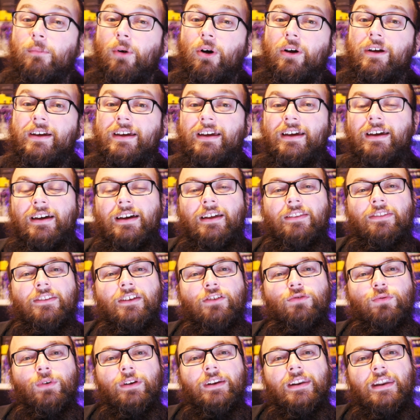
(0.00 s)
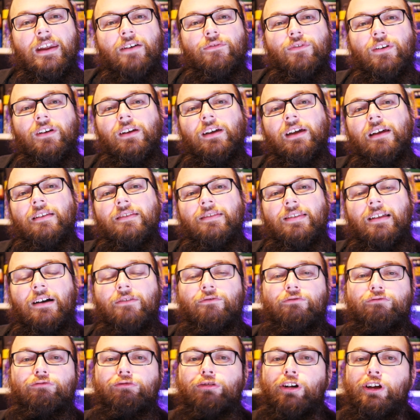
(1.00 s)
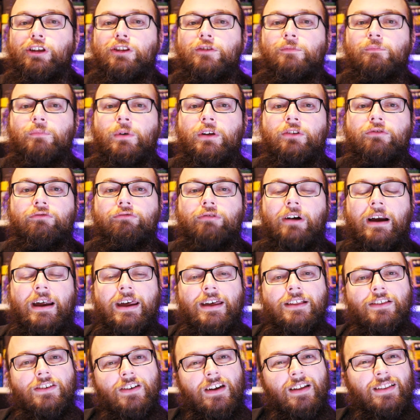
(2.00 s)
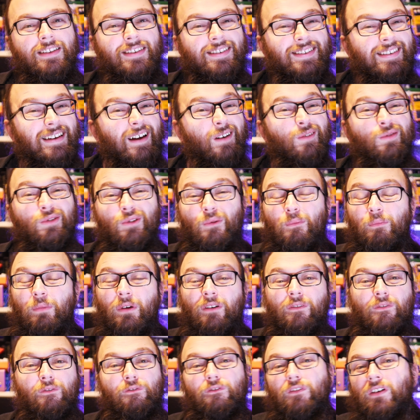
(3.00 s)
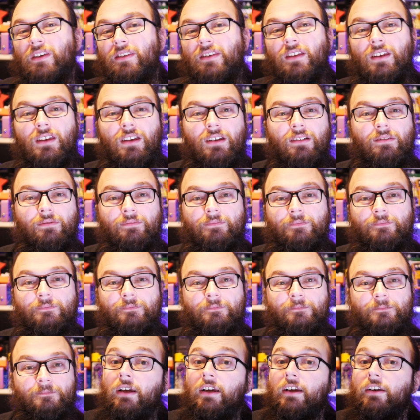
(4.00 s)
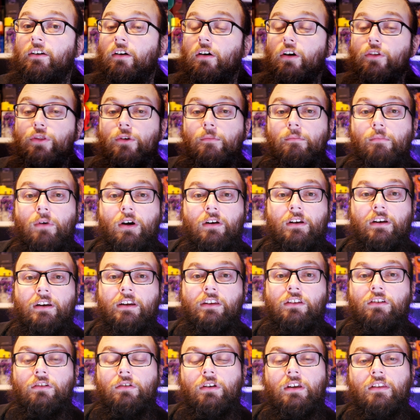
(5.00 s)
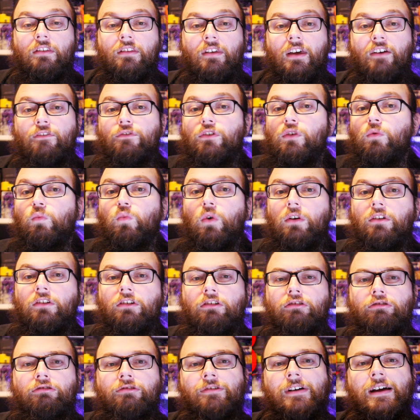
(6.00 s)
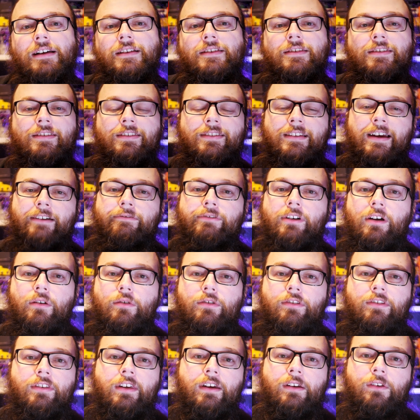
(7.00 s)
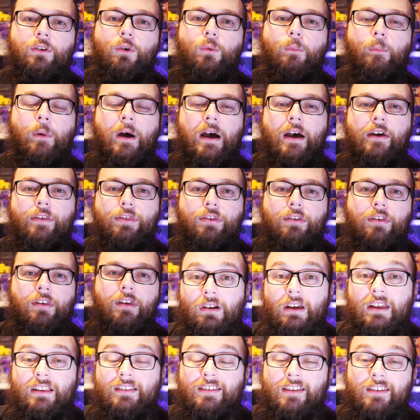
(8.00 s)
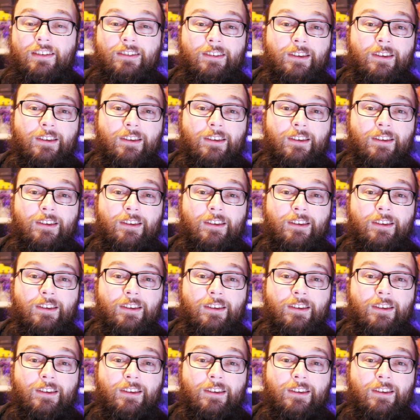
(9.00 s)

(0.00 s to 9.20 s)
my ear, this one never gets that rich mid-range and sounds a bit fizzy. In other modelling units, if you want to create stereo signal paths, it's as